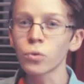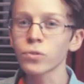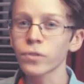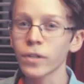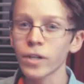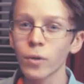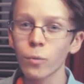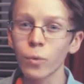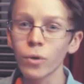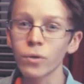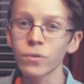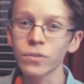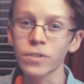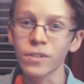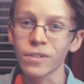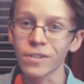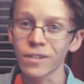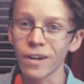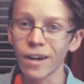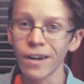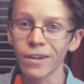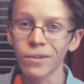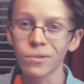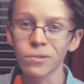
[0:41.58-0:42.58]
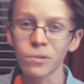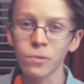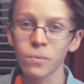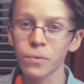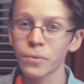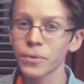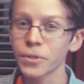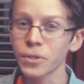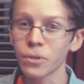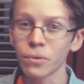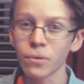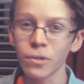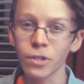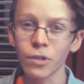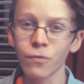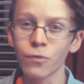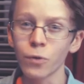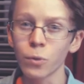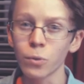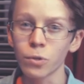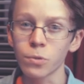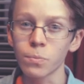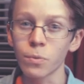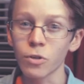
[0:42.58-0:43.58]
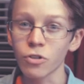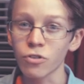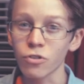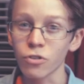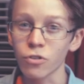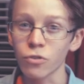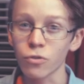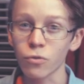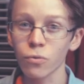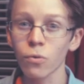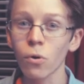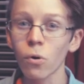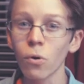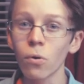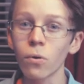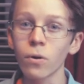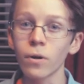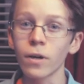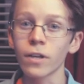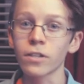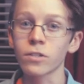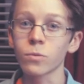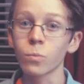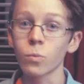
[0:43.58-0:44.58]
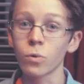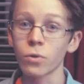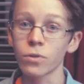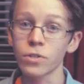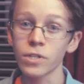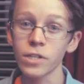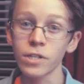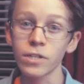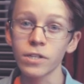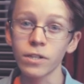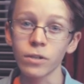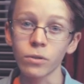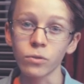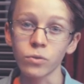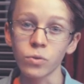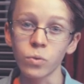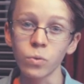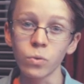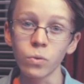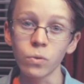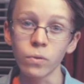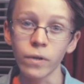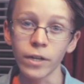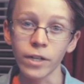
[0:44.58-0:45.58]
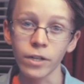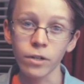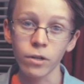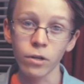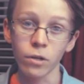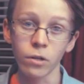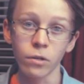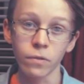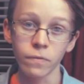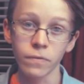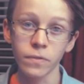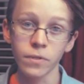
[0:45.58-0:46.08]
like wheels and dials really don't give you as much control as a more detailed tool like curves.